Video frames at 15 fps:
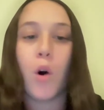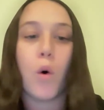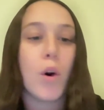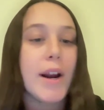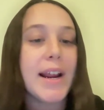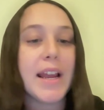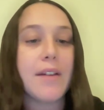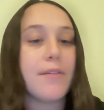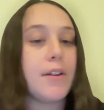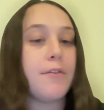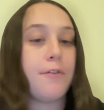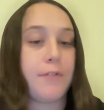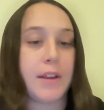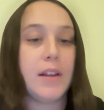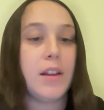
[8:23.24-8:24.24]
or even
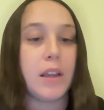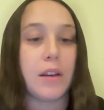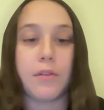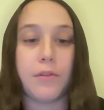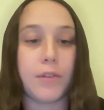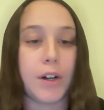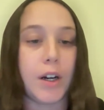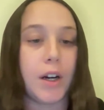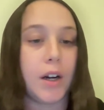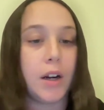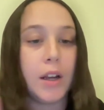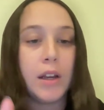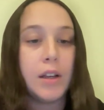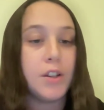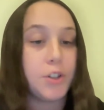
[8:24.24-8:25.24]
feeling for
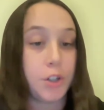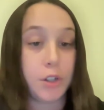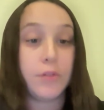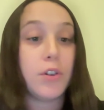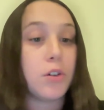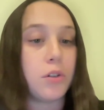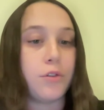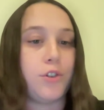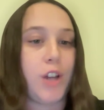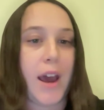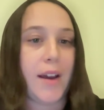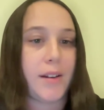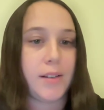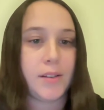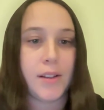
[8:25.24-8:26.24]
cervical
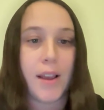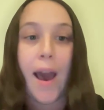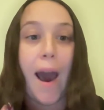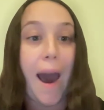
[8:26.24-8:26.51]
checks.